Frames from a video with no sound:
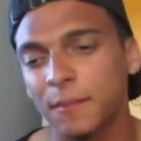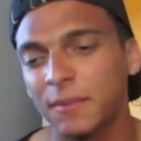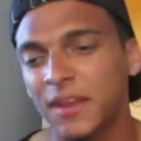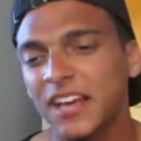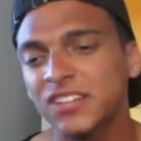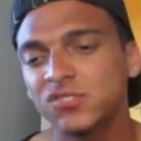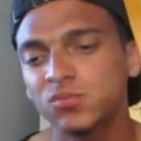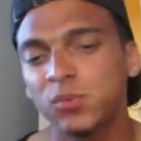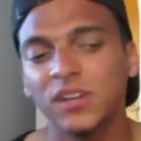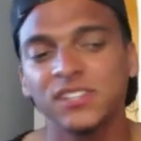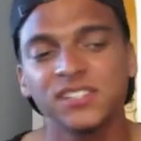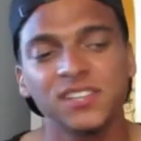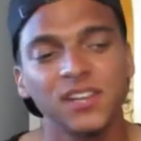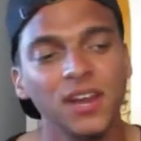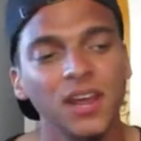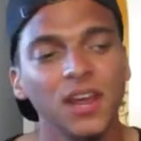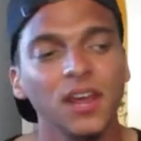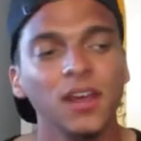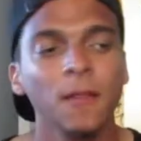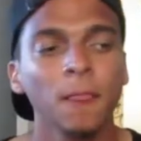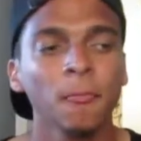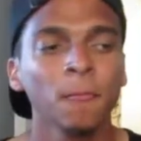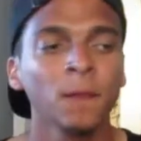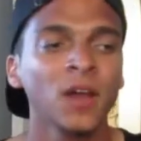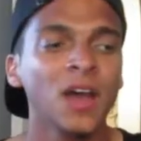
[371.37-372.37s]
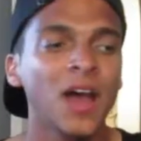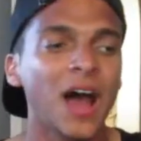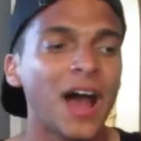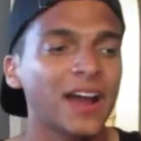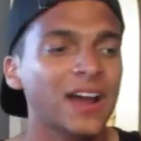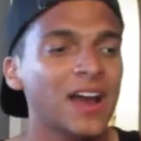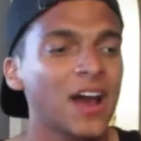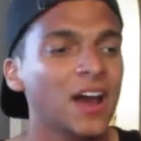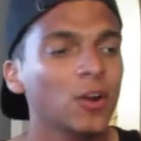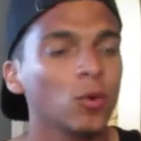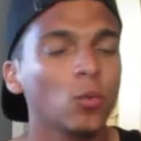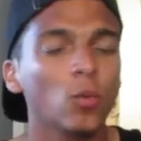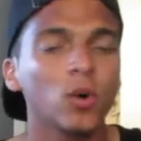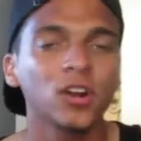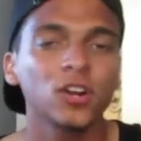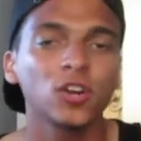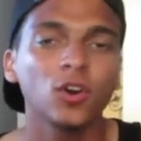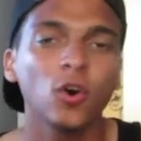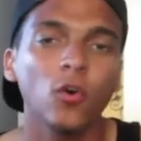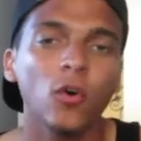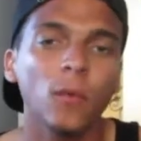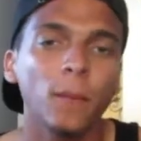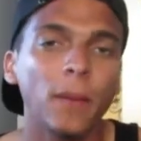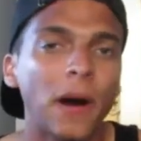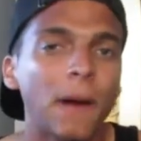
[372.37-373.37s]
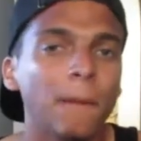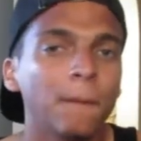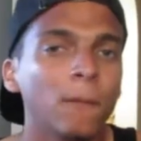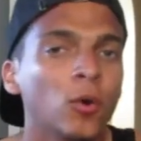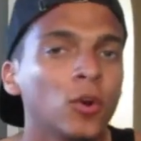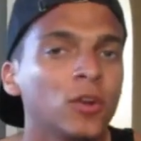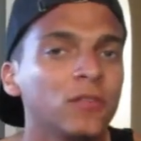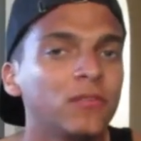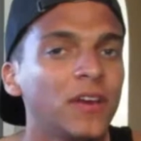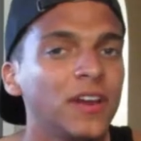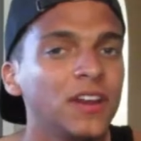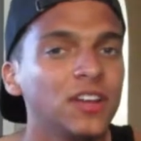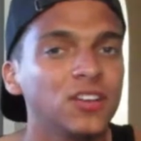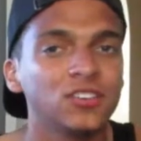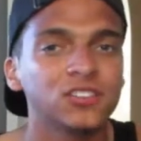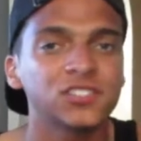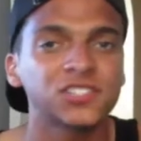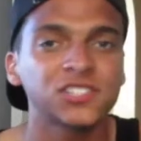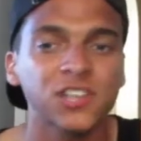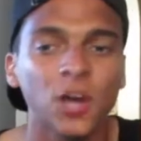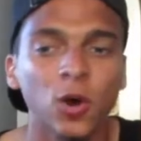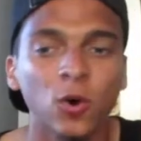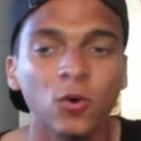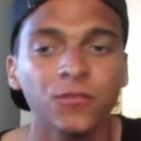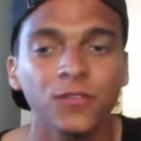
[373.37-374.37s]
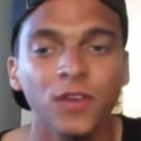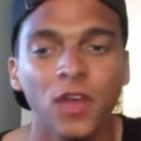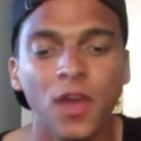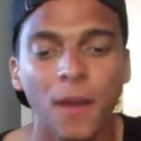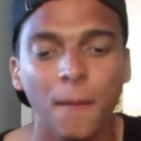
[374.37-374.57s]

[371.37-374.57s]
And that's why today I kind of want to go about motivating yourself,